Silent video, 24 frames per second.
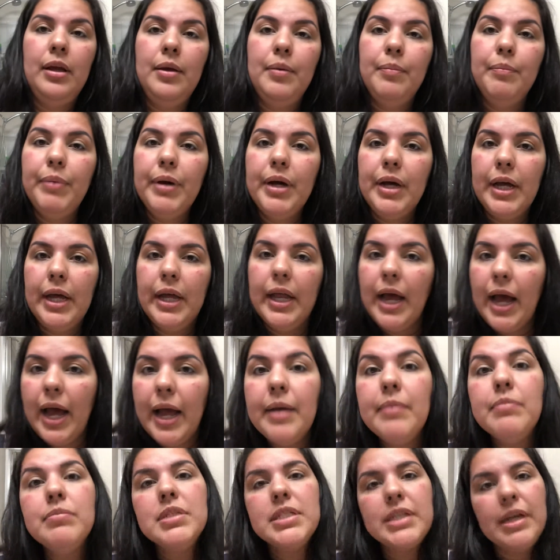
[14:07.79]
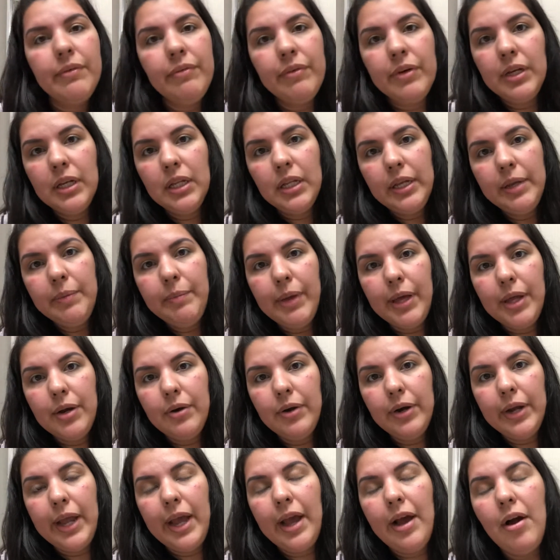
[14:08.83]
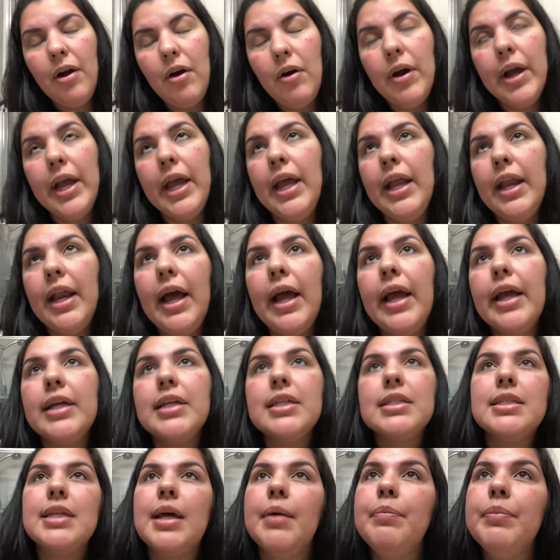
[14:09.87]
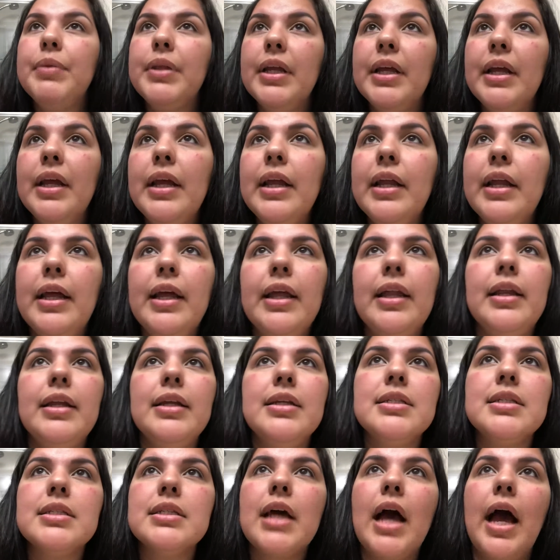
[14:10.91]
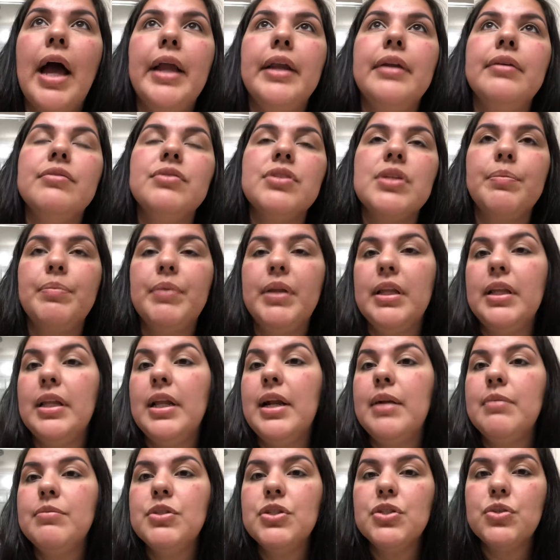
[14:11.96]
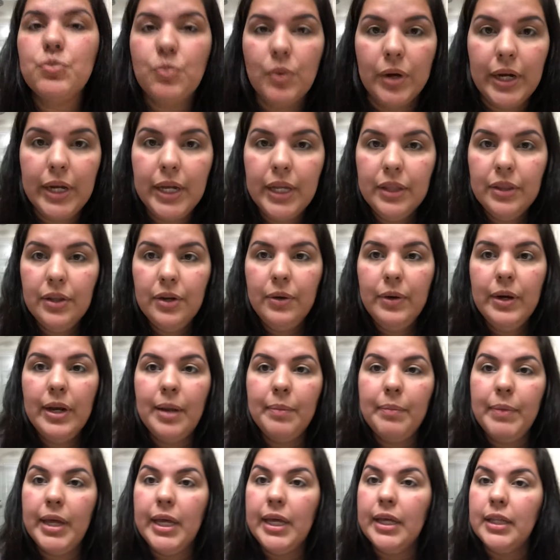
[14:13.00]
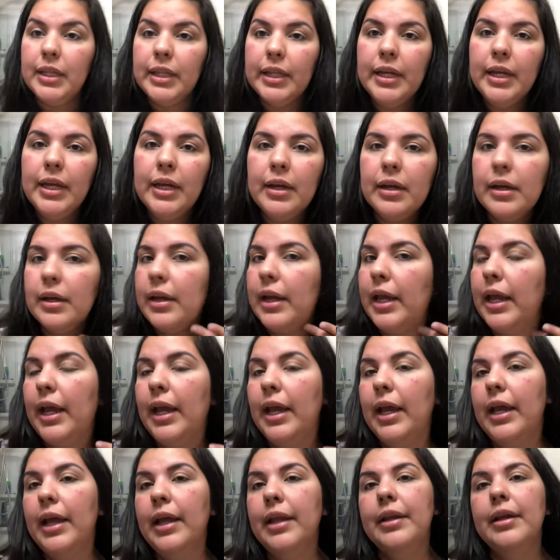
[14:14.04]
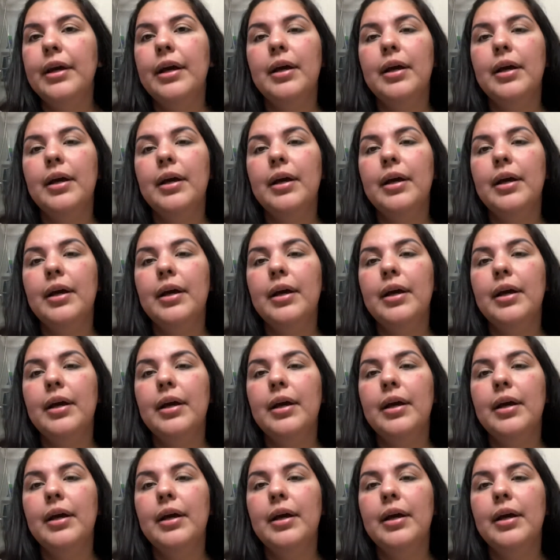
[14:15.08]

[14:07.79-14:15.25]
but I'm definitely better now, and I accept it, and it's kind of something that I'm just working through, and I'm healing, and